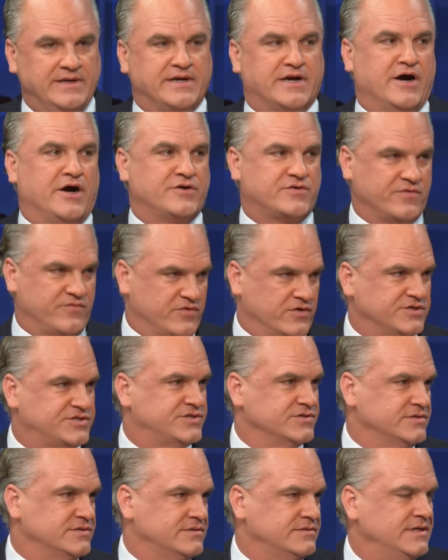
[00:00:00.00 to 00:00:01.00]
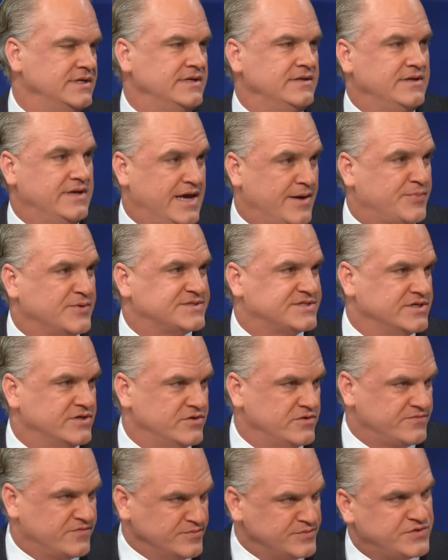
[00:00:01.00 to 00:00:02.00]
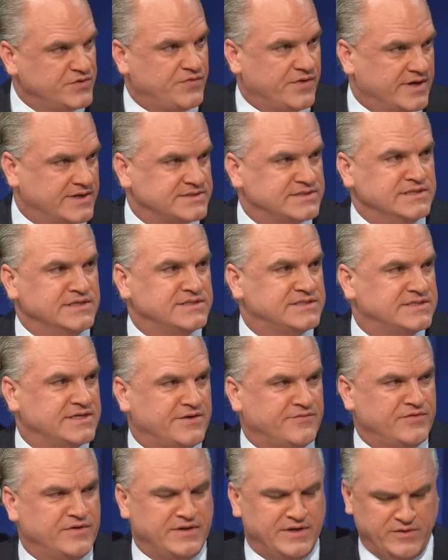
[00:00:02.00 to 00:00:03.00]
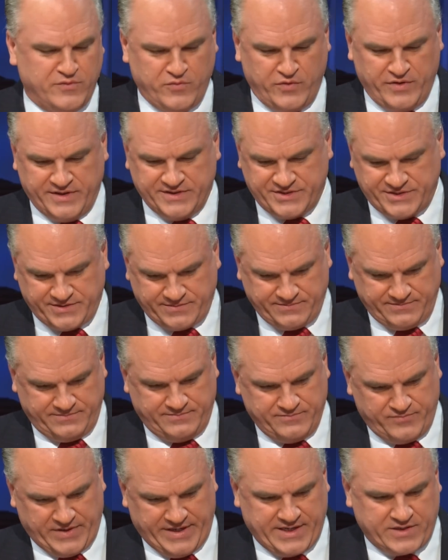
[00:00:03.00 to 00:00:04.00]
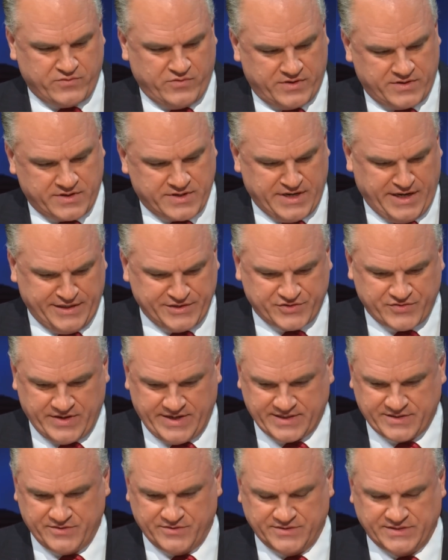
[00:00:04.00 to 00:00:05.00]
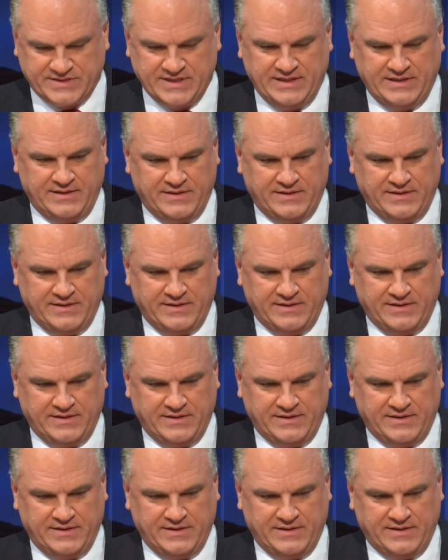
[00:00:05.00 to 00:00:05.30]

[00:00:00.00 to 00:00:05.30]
controversial episode from 2007 in which Blackwater contractors